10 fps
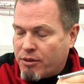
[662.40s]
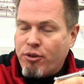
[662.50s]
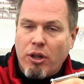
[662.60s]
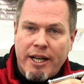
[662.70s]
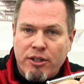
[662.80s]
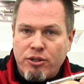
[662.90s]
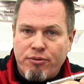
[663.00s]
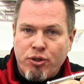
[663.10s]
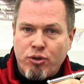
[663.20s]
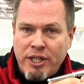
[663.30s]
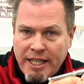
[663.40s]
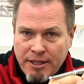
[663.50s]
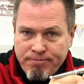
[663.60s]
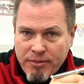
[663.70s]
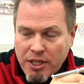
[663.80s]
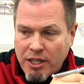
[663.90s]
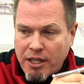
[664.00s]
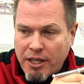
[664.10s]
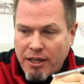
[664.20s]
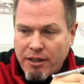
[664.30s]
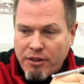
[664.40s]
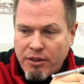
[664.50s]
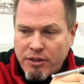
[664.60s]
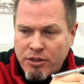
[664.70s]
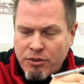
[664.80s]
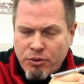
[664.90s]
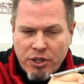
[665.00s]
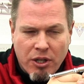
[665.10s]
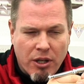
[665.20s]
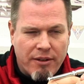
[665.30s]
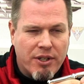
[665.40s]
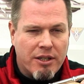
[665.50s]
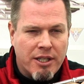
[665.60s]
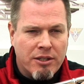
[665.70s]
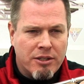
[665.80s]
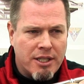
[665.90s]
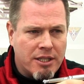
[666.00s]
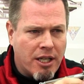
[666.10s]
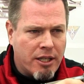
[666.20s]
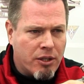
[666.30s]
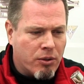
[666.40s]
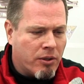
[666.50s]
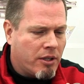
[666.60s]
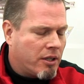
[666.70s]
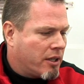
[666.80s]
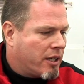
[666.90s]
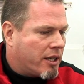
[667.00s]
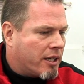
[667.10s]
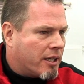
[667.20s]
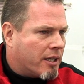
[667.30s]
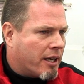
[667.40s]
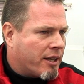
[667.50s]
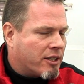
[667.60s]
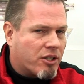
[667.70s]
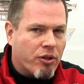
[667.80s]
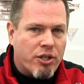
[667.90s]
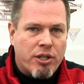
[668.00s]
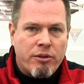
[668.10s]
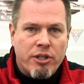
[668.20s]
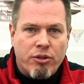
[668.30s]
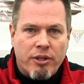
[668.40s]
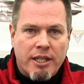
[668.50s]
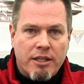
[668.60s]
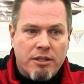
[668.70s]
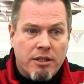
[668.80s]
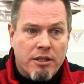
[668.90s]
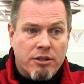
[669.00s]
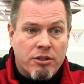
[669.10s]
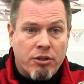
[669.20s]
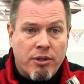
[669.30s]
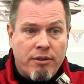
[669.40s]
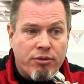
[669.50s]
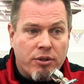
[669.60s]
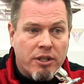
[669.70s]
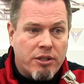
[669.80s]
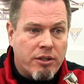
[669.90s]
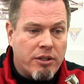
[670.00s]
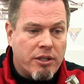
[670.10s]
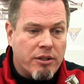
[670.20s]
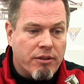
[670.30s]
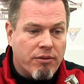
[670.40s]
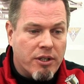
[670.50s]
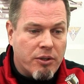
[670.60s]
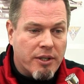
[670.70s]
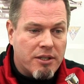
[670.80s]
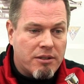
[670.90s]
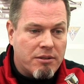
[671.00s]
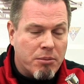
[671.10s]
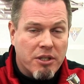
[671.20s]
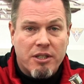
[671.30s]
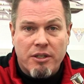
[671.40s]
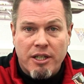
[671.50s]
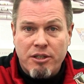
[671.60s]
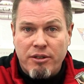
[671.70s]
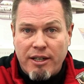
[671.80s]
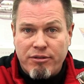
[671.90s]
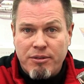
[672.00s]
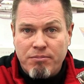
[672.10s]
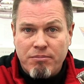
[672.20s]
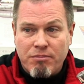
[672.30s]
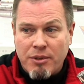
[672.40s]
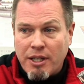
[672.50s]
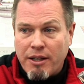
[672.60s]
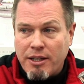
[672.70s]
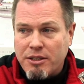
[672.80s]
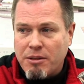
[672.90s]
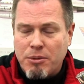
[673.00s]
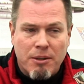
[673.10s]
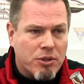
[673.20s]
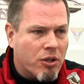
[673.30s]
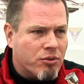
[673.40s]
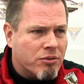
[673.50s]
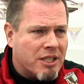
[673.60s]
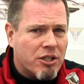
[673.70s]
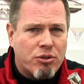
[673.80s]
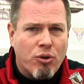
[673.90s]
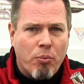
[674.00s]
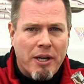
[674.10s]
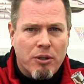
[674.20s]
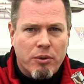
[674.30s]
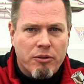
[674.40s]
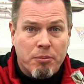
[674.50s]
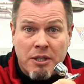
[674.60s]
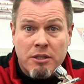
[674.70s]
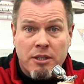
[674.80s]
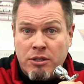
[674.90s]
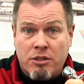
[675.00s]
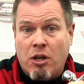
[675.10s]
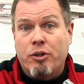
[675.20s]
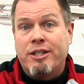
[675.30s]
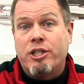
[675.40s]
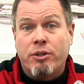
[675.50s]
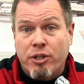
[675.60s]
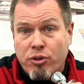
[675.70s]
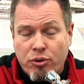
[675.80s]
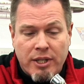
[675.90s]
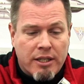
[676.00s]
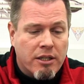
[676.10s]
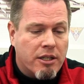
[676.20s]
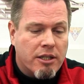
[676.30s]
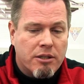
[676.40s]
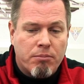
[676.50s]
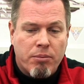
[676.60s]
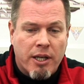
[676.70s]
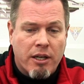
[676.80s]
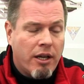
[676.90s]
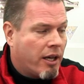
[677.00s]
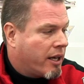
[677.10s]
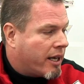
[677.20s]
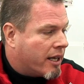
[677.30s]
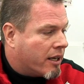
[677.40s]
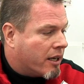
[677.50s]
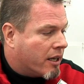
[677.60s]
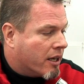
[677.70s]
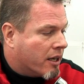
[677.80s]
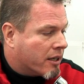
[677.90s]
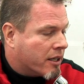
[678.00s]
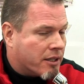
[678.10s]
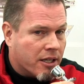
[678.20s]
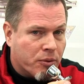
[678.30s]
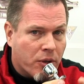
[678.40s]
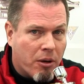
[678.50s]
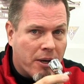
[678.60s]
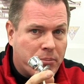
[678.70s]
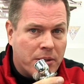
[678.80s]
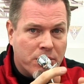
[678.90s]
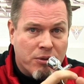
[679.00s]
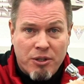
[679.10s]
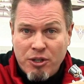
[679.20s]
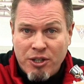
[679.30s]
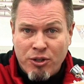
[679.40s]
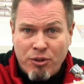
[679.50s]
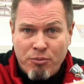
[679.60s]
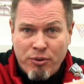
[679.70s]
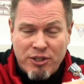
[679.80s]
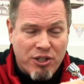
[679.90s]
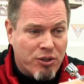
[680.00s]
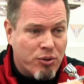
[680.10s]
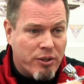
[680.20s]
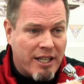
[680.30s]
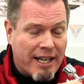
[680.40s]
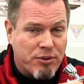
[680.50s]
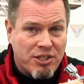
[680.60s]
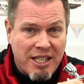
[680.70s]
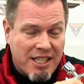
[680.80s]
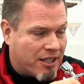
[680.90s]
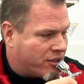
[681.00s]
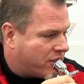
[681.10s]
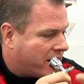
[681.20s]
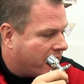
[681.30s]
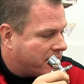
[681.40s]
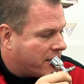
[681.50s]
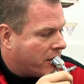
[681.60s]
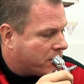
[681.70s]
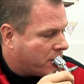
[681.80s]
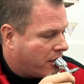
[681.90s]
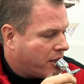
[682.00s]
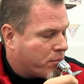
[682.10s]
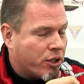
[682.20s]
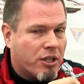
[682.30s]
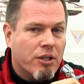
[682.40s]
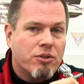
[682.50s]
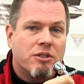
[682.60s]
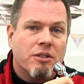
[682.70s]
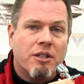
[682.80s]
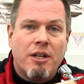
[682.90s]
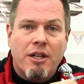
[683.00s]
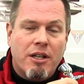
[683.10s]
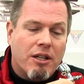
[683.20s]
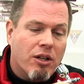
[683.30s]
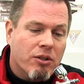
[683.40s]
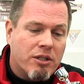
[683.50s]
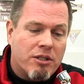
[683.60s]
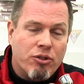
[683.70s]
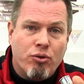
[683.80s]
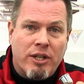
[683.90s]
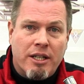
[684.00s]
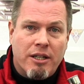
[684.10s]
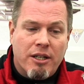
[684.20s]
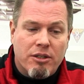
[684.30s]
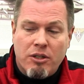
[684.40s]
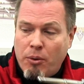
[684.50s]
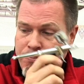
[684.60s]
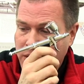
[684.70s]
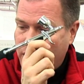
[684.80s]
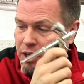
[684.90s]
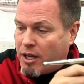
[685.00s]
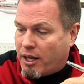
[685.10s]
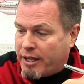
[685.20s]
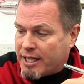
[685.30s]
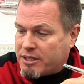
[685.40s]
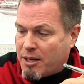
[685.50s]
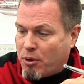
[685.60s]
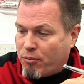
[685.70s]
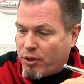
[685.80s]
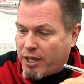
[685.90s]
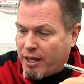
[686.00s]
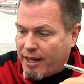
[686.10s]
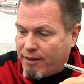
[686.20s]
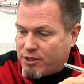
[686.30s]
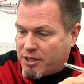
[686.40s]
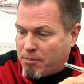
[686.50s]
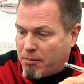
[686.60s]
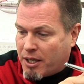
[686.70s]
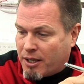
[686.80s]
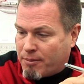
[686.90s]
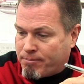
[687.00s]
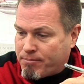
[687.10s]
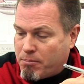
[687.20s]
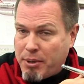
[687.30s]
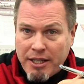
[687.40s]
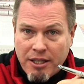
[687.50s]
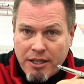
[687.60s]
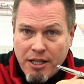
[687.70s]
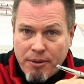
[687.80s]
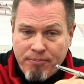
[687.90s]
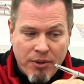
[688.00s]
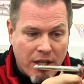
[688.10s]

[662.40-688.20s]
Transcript: different layers of green. As you recall, I've got the Gunzei Sangyo. I think it's called interior green. It's the green for the interior of a U.S. military aircraft. I think it's sometimes called zinc chromate or whatever, but it's just called interior green in this thing. And got together with all my people here, friends here who can actually see colors, and they said, oh, it's pretty close to the Hulk's green in there. So next time, hopefully, I'll have some paint on there.